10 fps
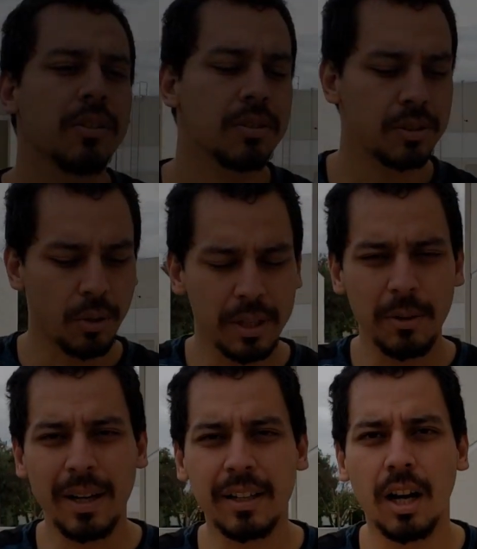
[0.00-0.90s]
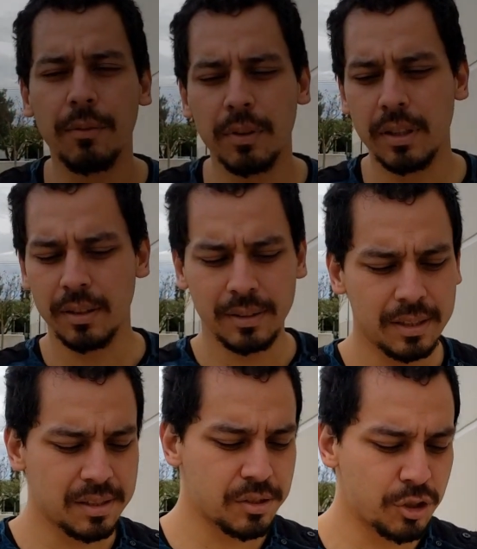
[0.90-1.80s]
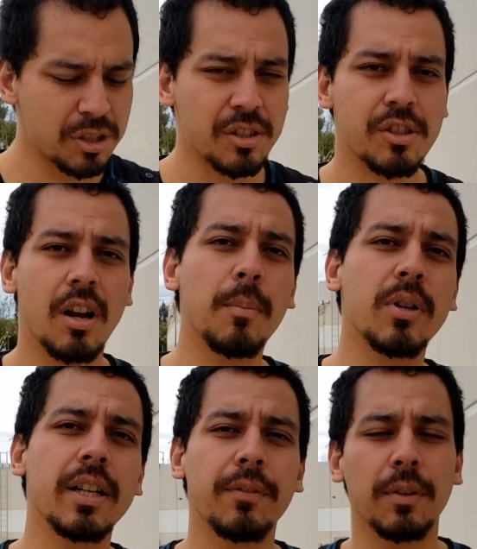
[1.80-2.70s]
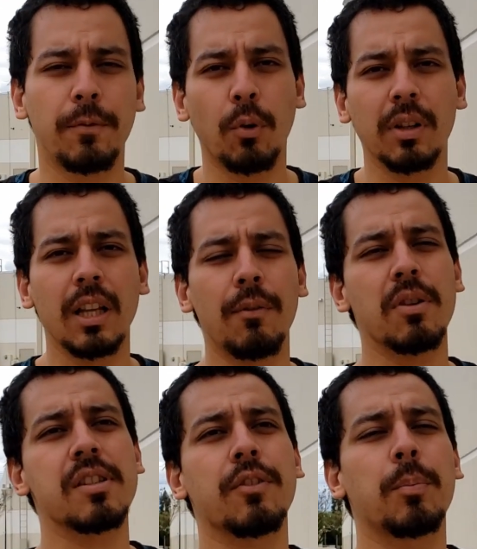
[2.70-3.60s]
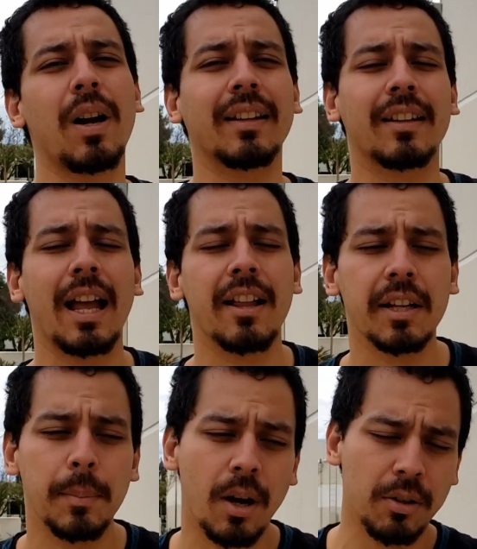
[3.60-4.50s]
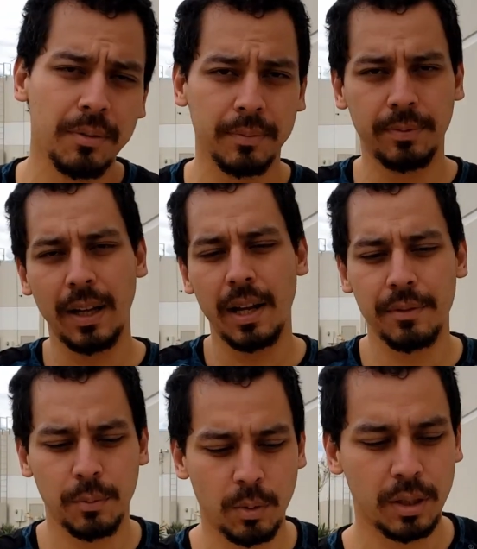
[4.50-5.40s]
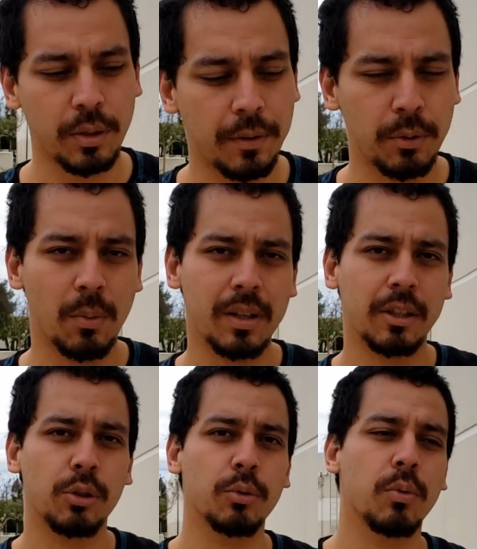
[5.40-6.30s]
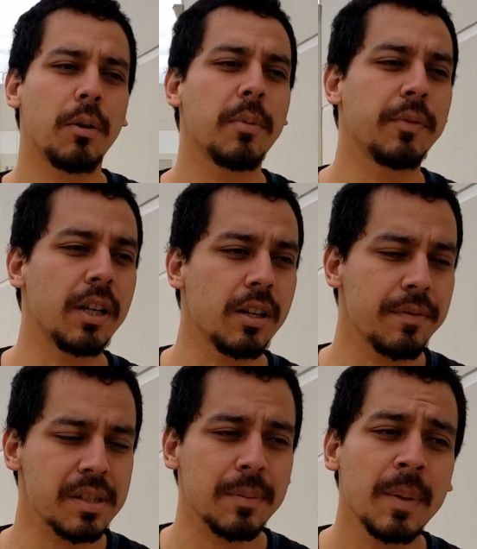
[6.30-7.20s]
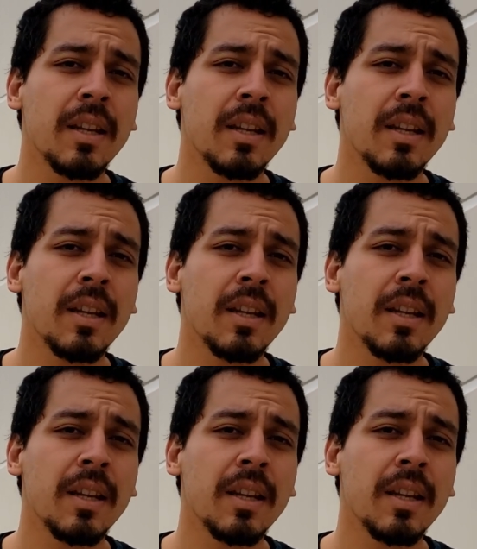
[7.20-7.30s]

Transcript: So here I covered, this is just a summary of the 4 levels of the practicality model, 5 if you want to include realm of narratives.